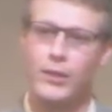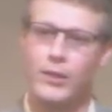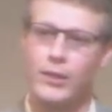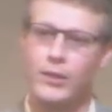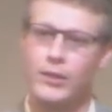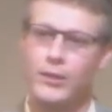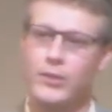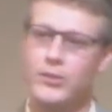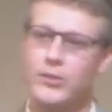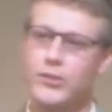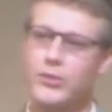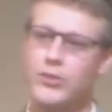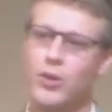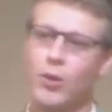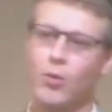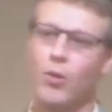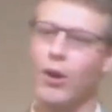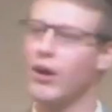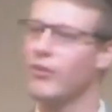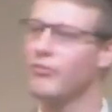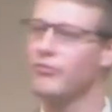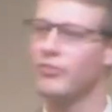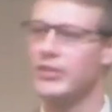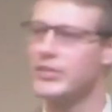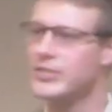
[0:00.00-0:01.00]
So
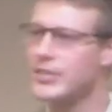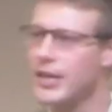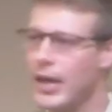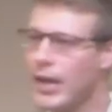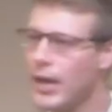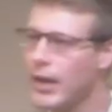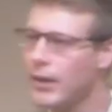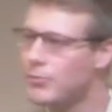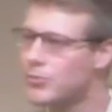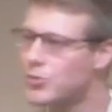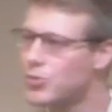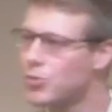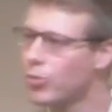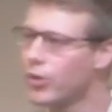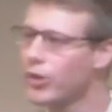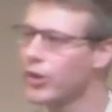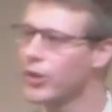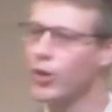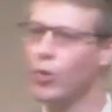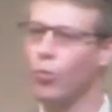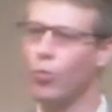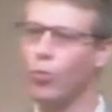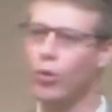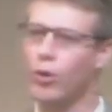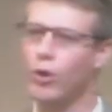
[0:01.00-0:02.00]
oftentimes we're in a
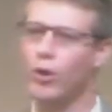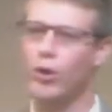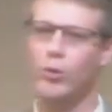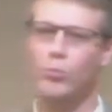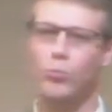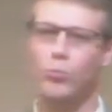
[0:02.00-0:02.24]
world where